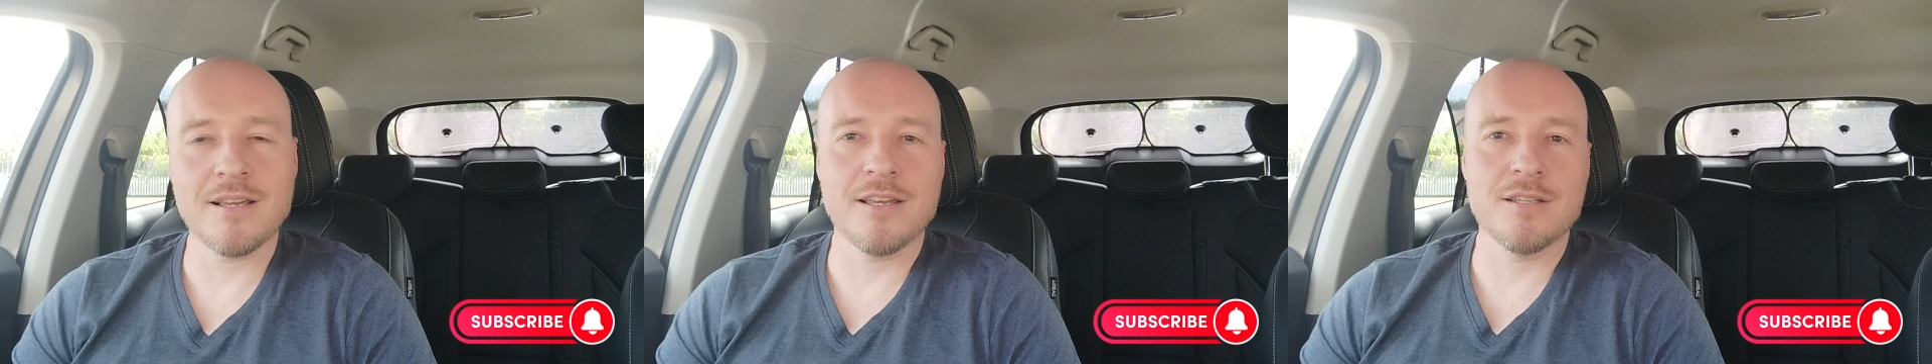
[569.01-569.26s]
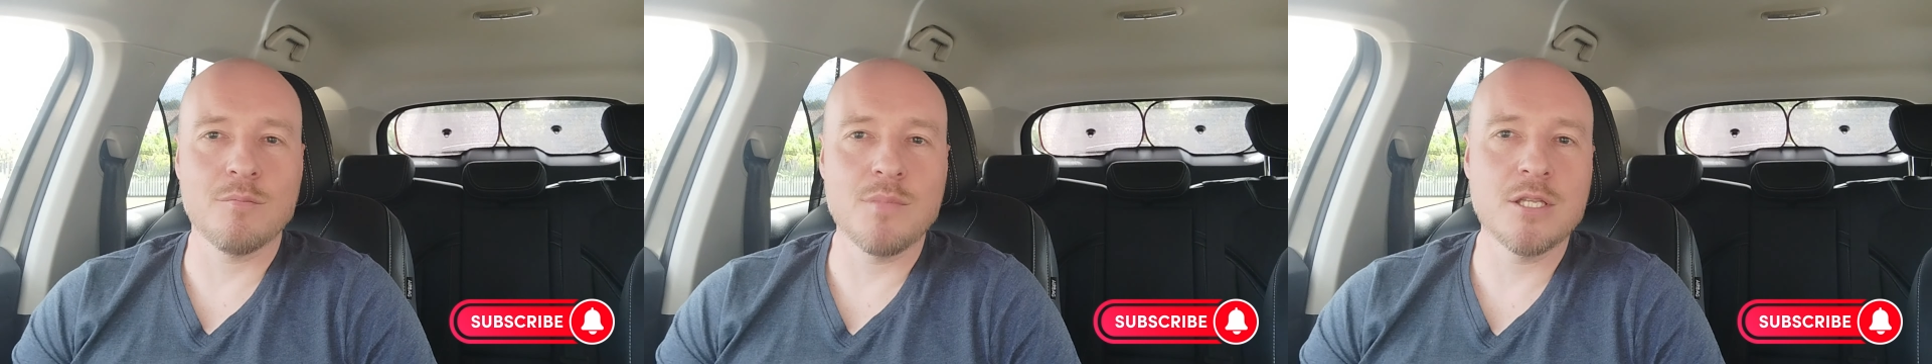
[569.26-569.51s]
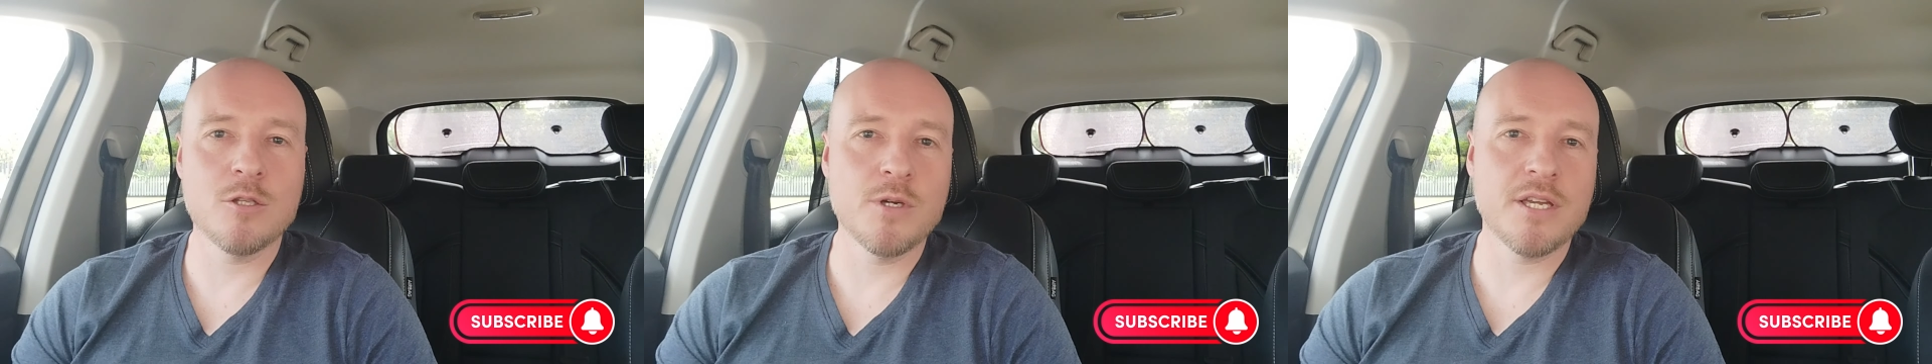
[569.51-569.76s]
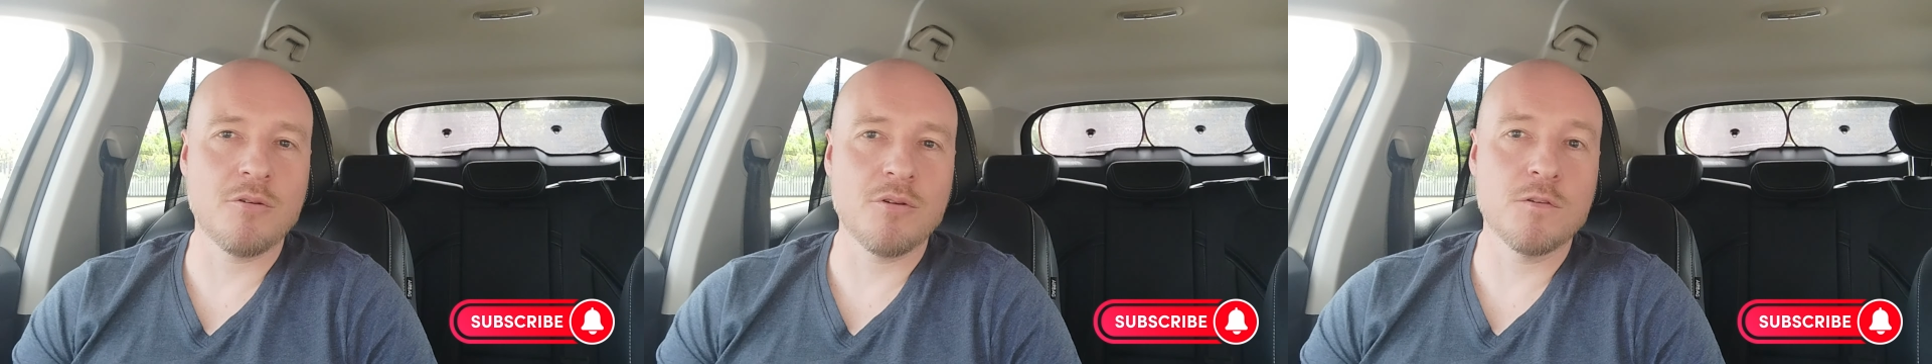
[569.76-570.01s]
and the
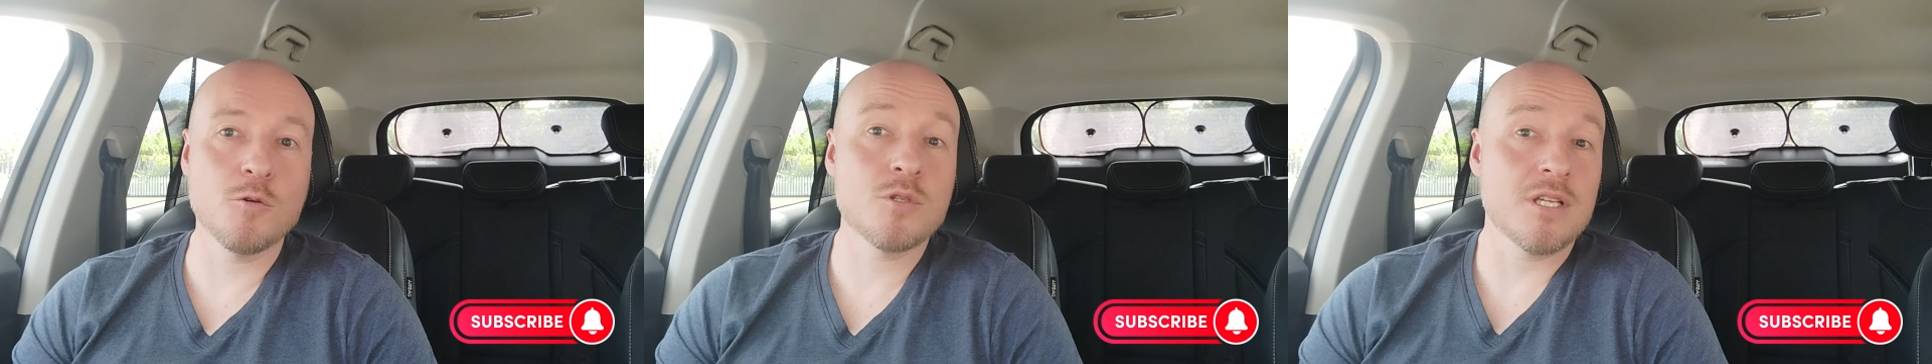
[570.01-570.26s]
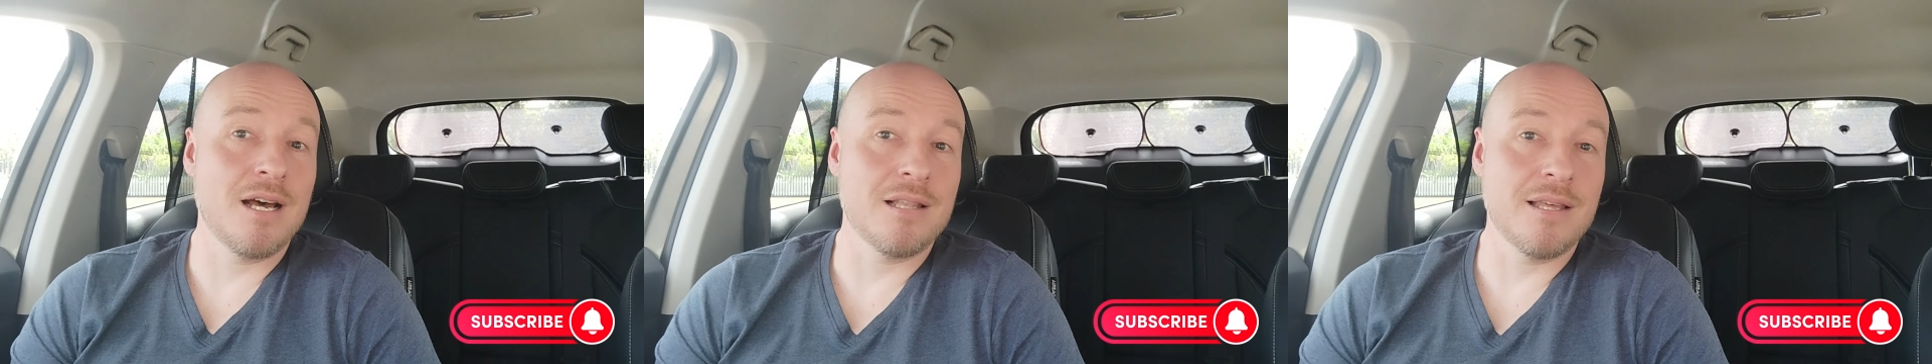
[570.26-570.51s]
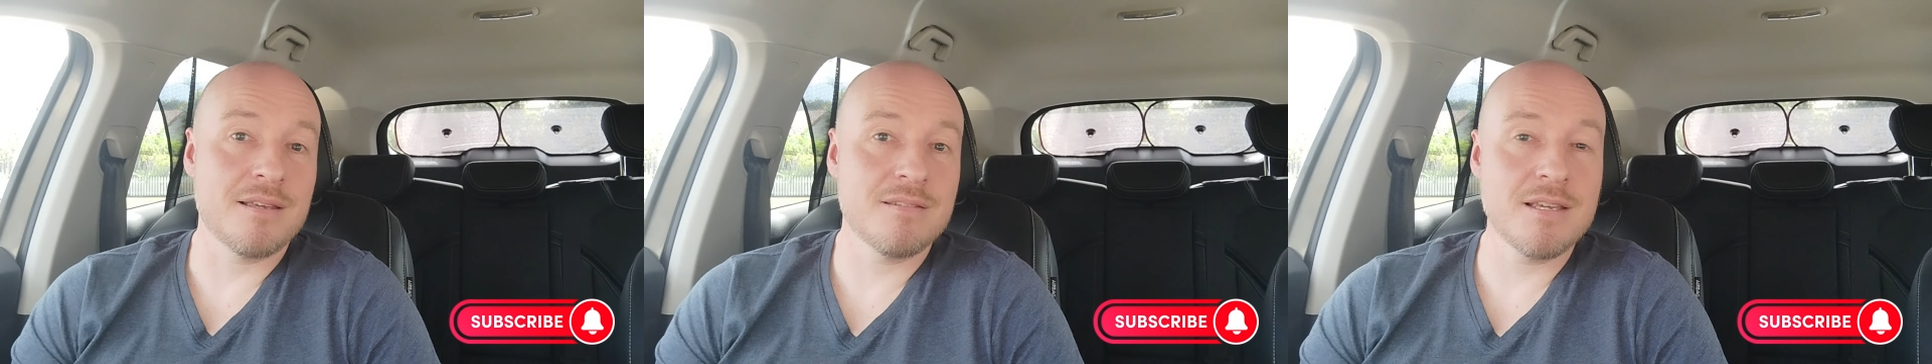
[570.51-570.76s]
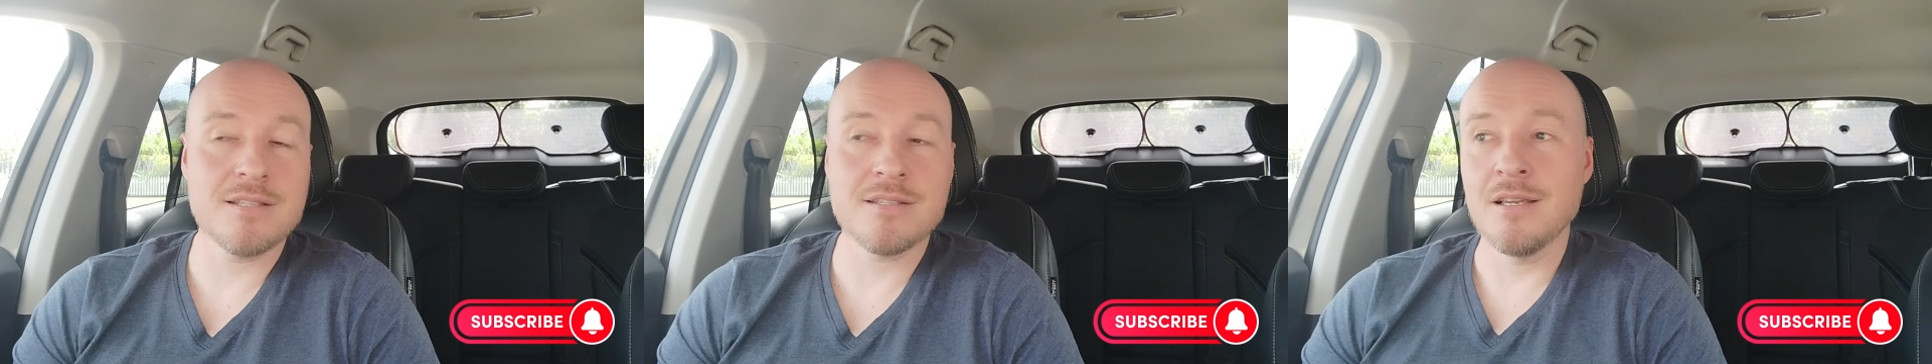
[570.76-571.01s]
midweek reviews are like
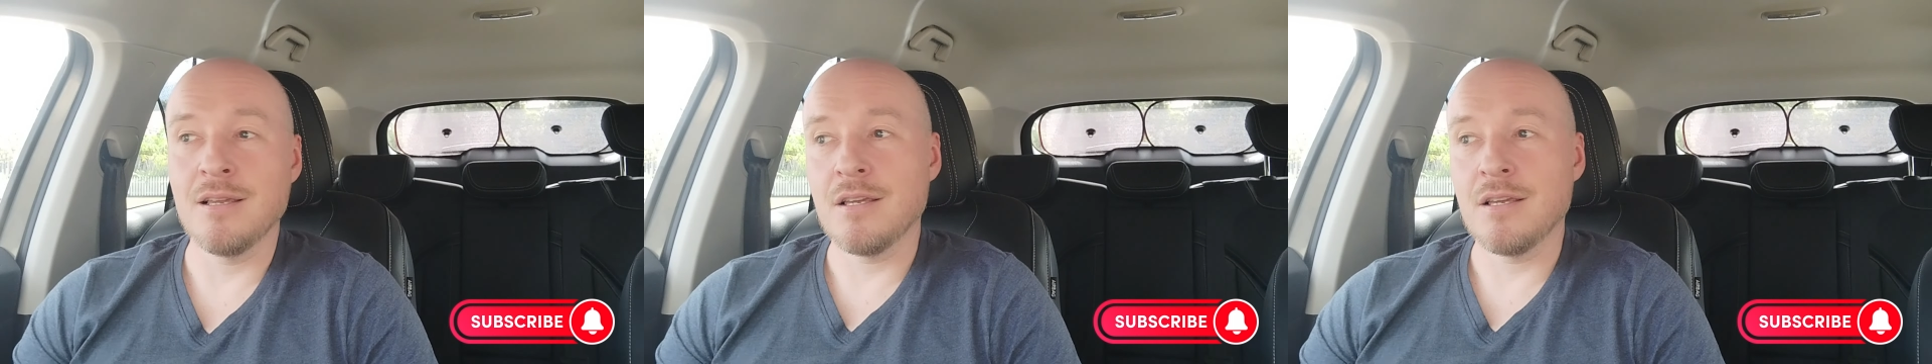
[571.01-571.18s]
this.